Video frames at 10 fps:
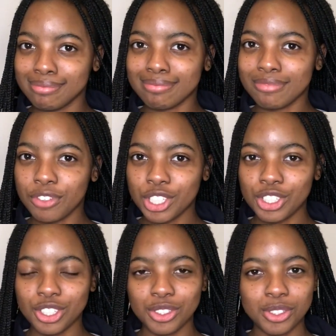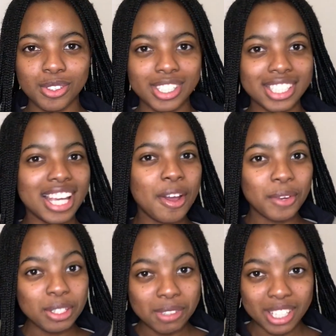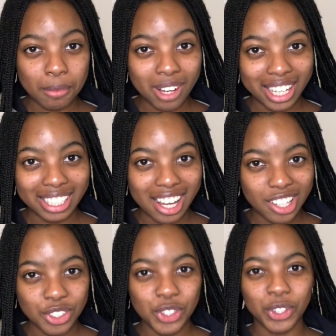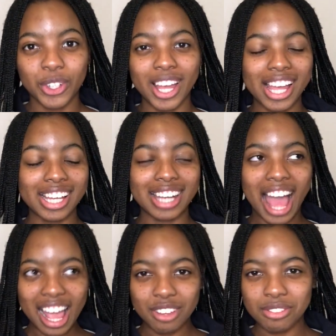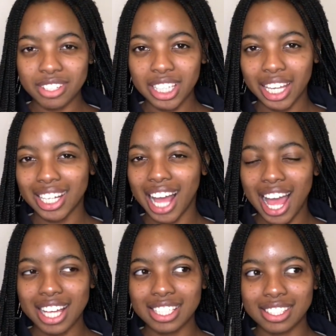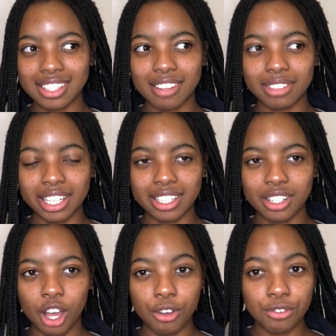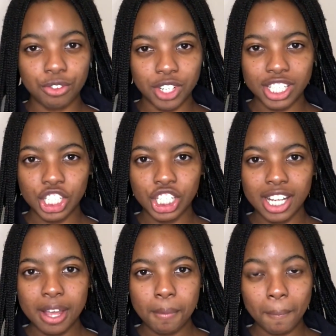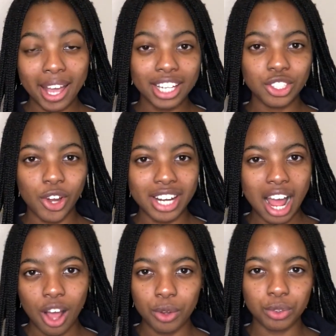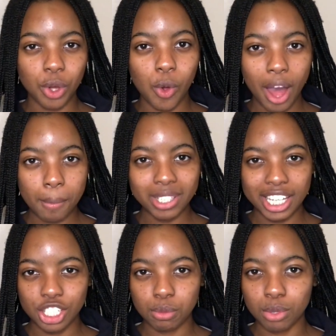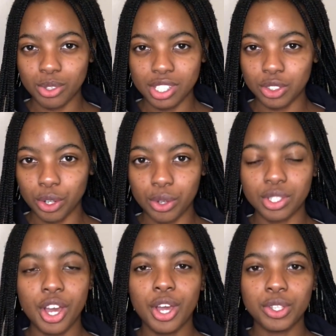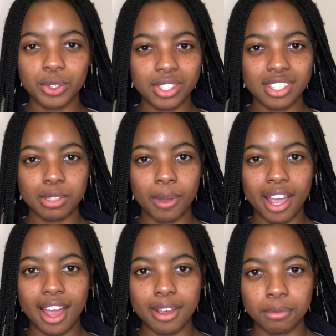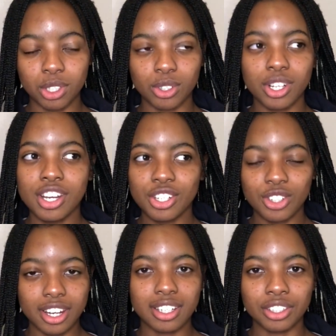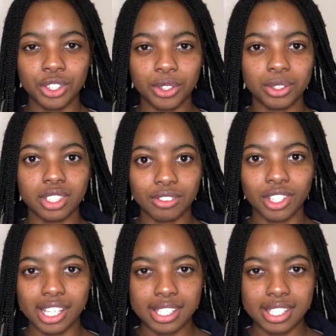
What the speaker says: first year student, which means I applied last year, and I feel like I still have like a fresh mind on how the whole application process goes. So this is why I'm here trying to, you know, give you guys the